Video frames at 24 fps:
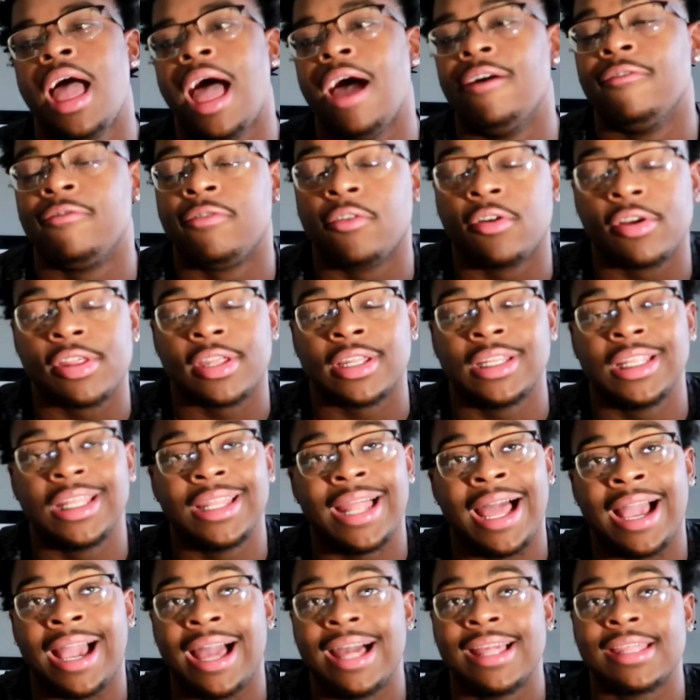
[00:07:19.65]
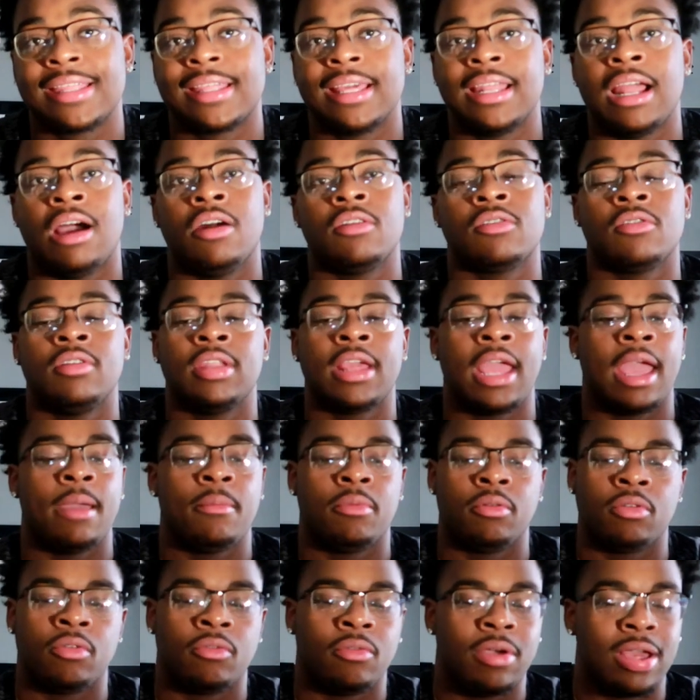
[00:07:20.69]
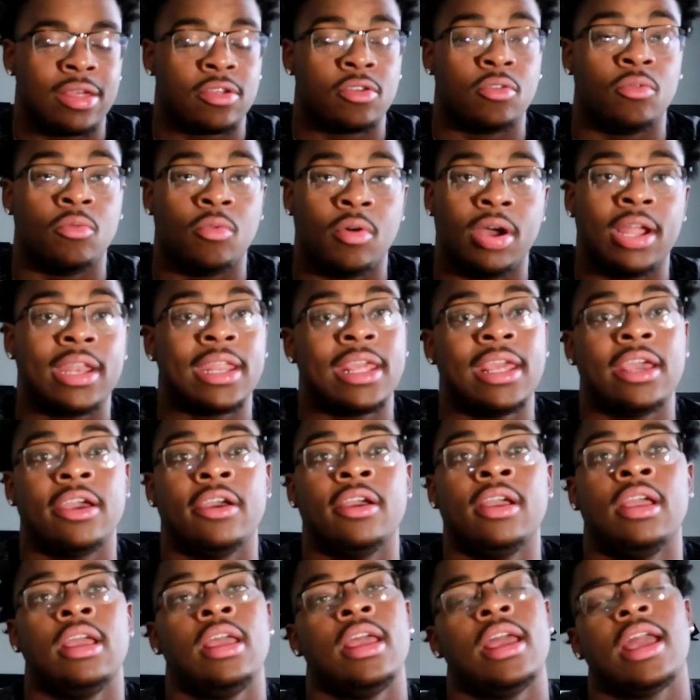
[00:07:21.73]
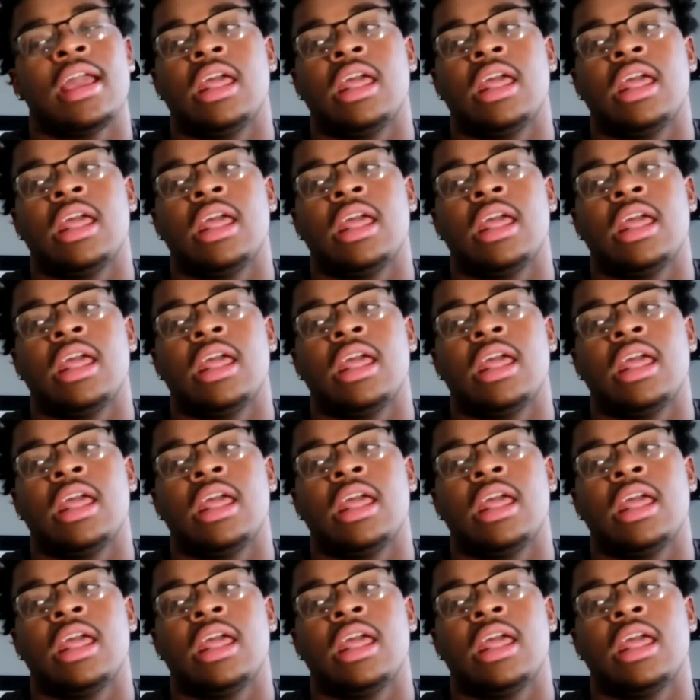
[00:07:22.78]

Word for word: Unfortunately, like I said, I was only able to wrestle one year,